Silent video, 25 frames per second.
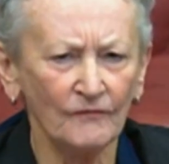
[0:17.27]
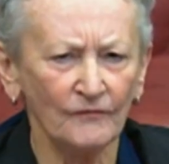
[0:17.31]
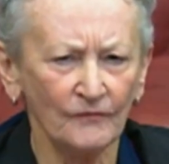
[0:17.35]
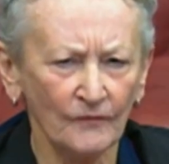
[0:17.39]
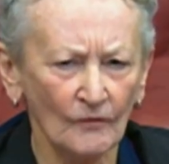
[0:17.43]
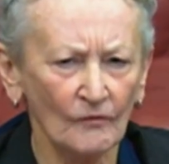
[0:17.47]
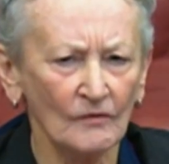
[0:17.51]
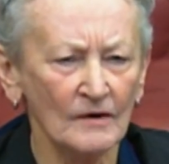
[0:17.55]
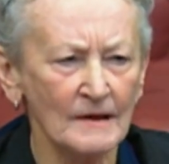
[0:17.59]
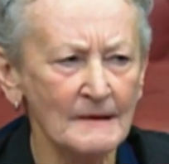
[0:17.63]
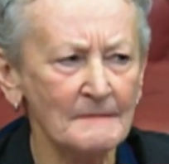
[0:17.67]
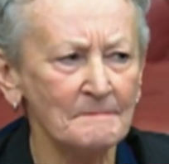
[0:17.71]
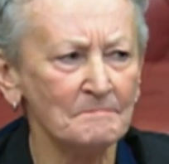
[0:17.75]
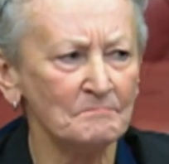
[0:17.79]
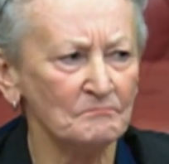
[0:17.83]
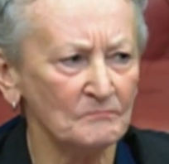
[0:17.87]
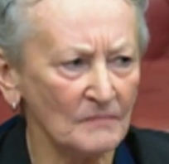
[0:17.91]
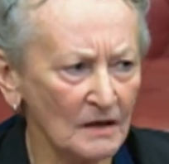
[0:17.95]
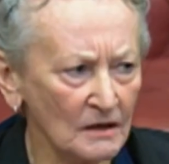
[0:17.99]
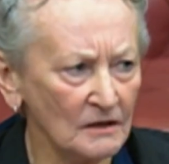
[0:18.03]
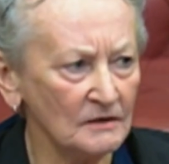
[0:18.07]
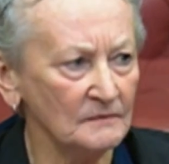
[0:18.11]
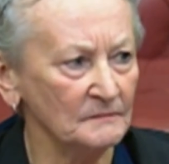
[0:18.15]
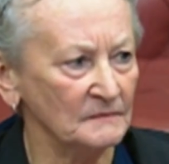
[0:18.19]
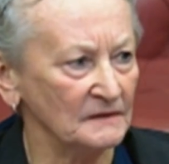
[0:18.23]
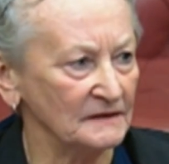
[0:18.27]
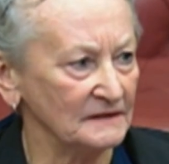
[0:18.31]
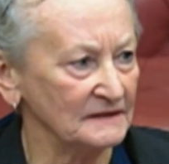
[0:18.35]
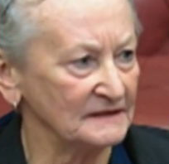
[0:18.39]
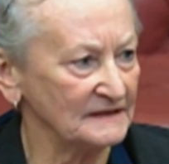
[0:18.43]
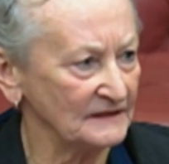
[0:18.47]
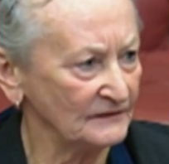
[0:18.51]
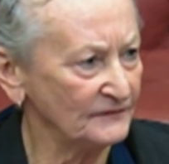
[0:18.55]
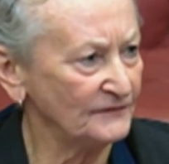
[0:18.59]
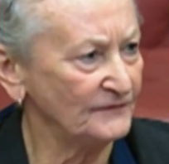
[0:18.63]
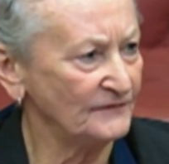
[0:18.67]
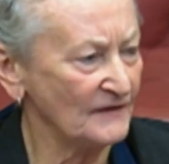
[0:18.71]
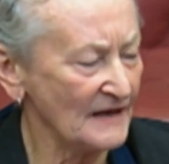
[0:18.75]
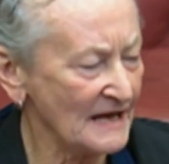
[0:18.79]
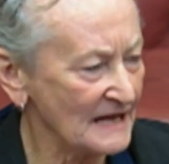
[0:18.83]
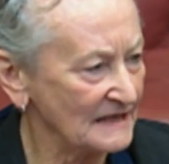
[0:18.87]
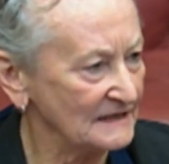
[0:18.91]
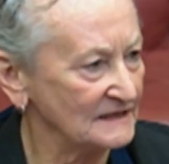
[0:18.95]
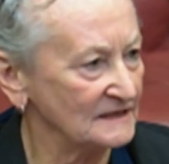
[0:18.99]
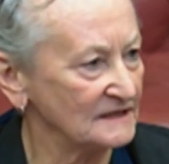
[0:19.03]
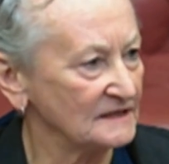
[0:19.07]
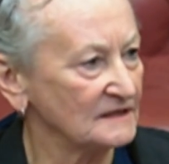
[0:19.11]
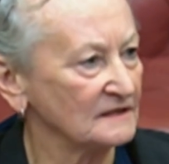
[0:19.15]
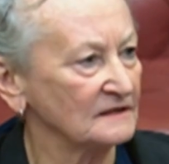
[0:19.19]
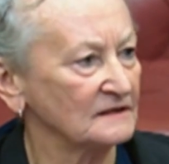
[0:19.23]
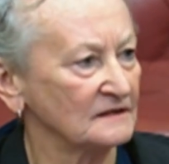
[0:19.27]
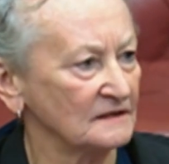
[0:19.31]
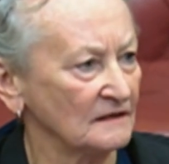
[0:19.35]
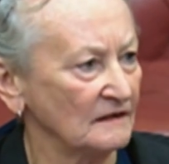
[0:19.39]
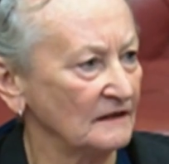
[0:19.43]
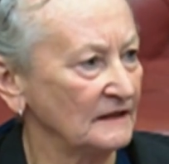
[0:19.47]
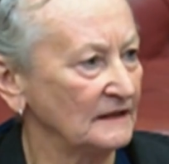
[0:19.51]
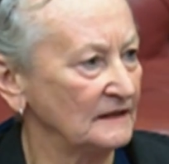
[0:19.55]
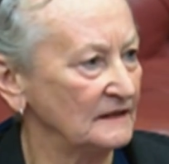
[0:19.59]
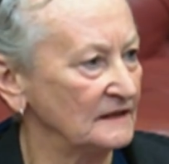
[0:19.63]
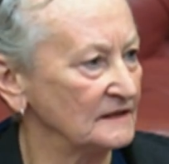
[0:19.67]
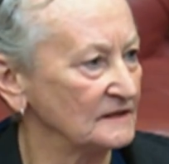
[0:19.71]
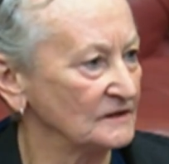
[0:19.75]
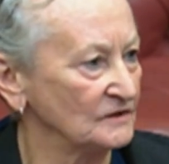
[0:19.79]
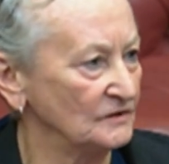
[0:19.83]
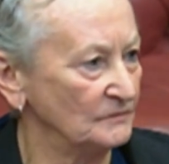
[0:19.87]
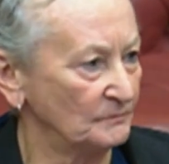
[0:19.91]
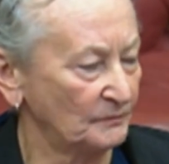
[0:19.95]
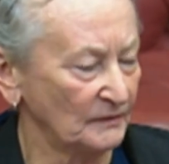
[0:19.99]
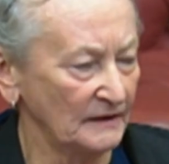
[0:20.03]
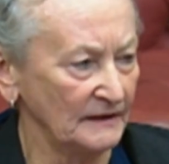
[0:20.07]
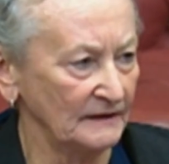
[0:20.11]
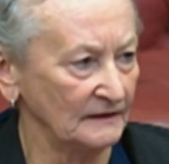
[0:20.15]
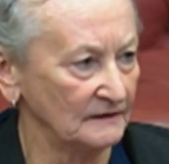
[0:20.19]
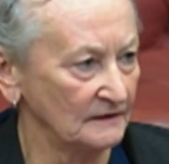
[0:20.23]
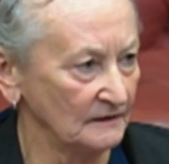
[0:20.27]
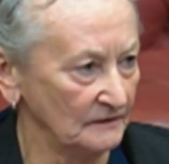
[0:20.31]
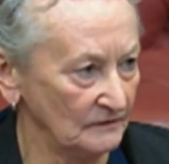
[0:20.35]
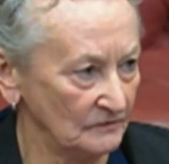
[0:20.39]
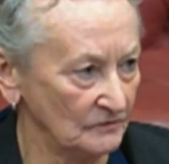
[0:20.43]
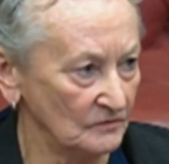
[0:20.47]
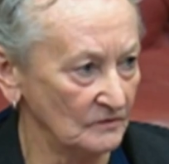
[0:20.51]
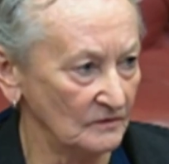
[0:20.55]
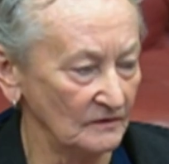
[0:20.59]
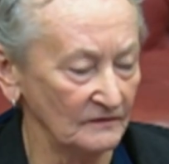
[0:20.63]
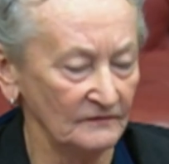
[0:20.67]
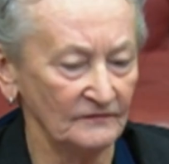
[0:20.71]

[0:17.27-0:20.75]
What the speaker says: for a moment defend cyclists who break the law.